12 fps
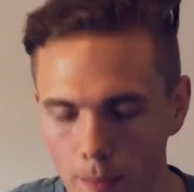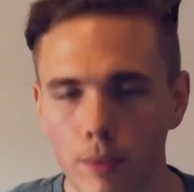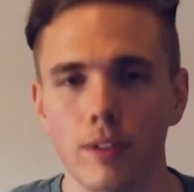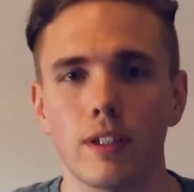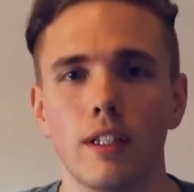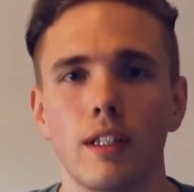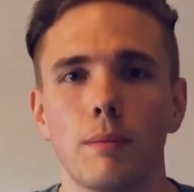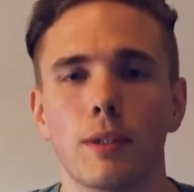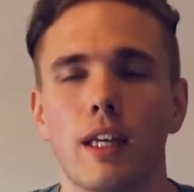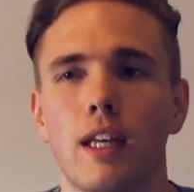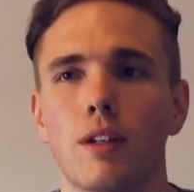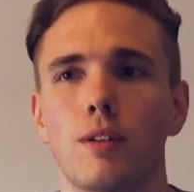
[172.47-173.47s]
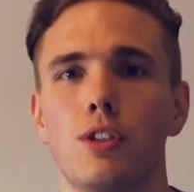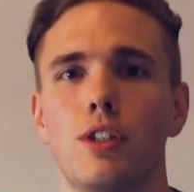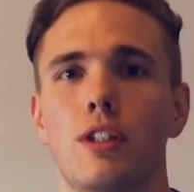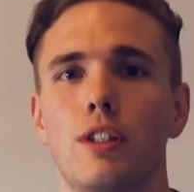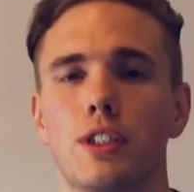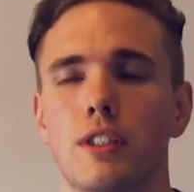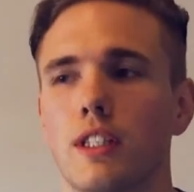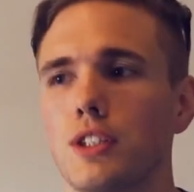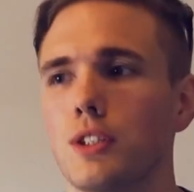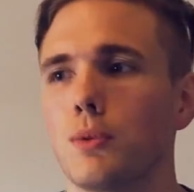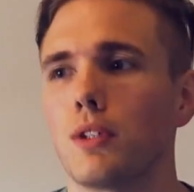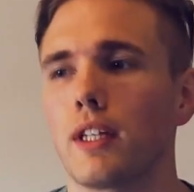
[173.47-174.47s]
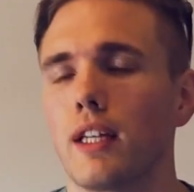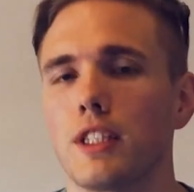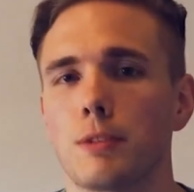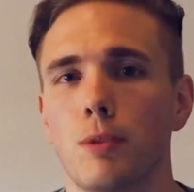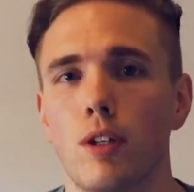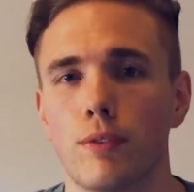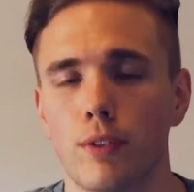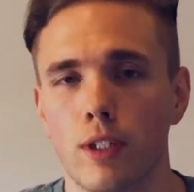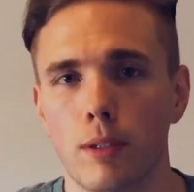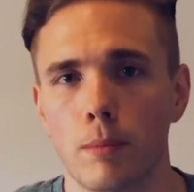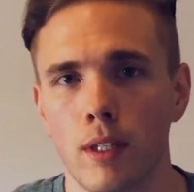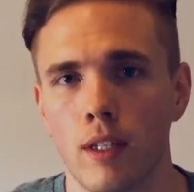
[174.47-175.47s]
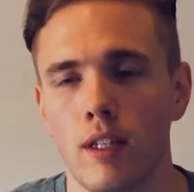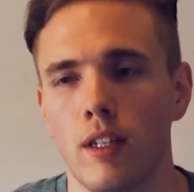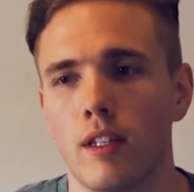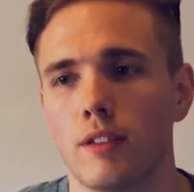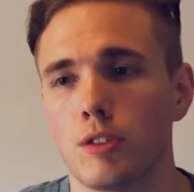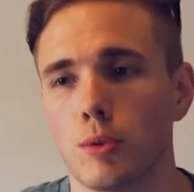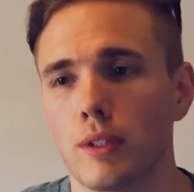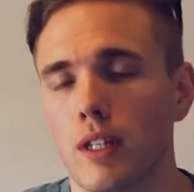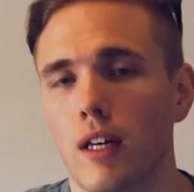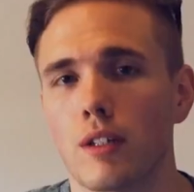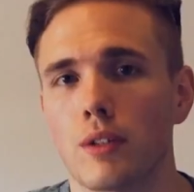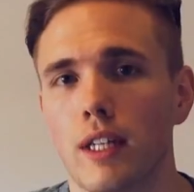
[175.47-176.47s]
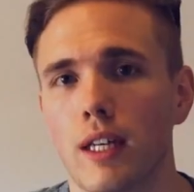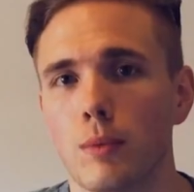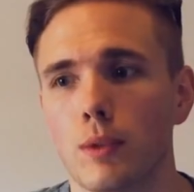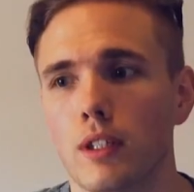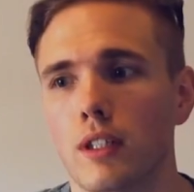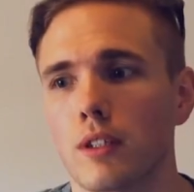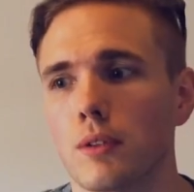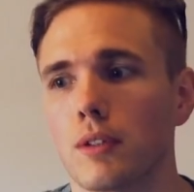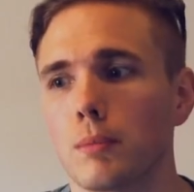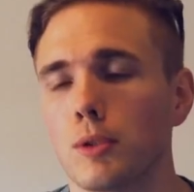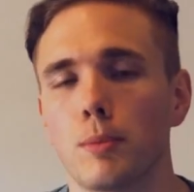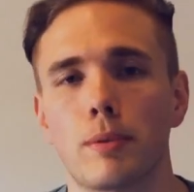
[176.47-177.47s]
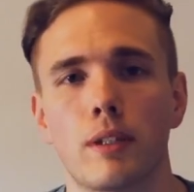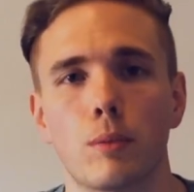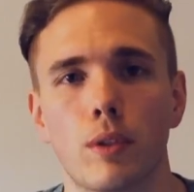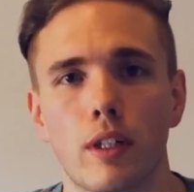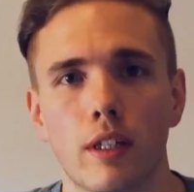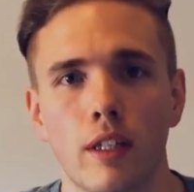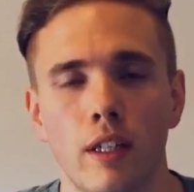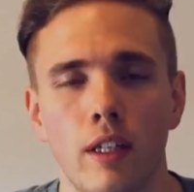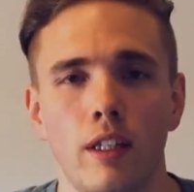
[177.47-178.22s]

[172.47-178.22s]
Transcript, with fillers: Typically, mechanical engineers, unless you work at a small firm doing AutoCAD work or blueprint work,